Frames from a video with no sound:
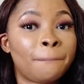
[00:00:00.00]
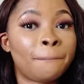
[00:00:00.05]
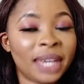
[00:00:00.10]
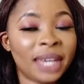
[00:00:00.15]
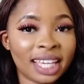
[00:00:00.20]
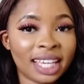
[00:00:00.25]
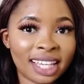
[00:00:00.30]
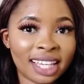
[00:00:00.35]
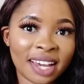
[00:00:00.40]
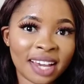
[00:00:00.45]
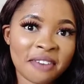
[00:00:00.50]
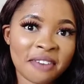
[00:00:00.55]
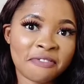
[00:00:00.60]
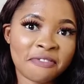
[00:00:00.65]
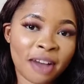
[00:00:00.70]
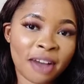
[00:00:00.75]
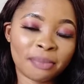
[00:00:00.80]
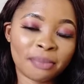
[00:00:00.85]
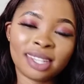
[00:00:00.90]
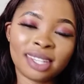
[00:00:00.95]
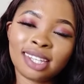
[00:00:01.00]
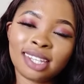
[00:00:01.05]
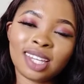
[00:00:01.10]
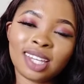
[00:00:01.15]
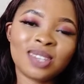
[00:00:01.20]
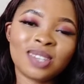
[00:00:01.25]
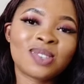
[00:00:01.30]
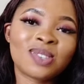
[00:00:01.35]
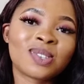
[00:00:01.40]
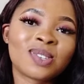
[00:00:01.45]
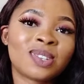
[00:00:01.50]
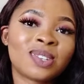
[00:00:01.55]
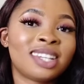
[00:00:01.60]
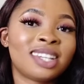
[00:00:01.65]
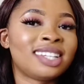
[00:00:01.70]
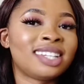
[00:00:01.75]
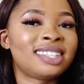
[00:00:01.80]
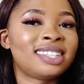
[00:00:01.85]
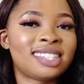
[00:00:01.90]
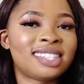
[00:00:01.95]
pig farming into
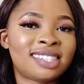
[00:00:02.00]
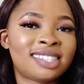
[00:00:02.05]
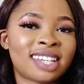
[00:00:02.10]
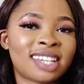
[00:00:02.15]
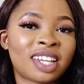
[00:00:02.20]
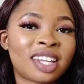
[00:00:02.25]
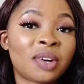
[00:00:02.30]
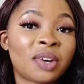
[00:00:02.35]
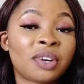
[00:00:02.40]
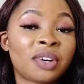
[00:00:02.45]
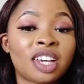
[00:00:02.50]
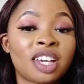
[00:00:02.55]
this channel.